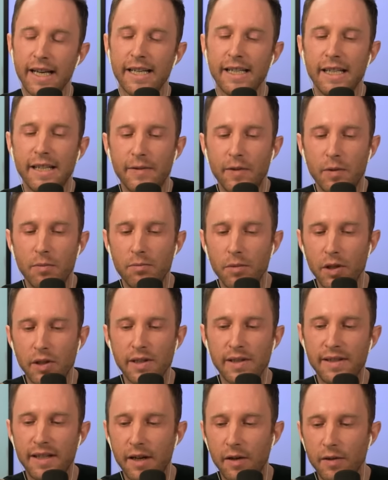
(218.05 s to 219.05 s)
And even
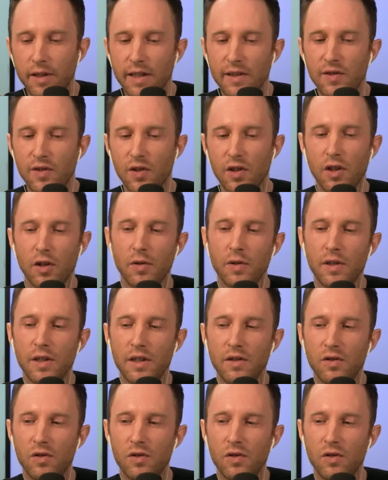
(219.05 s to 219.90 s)
military and security